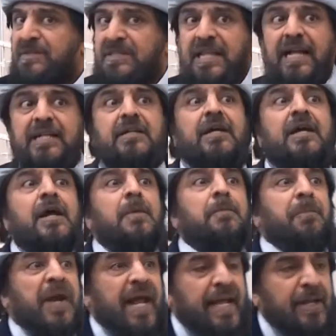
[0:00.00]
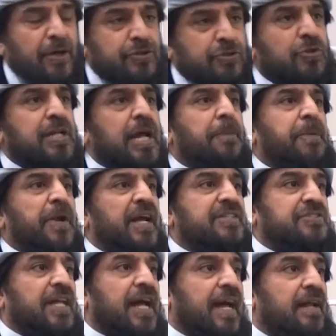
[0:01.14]
then pray your sunnah
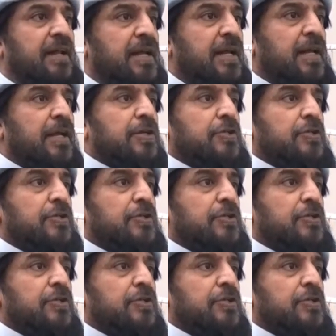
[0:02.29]
prayers there,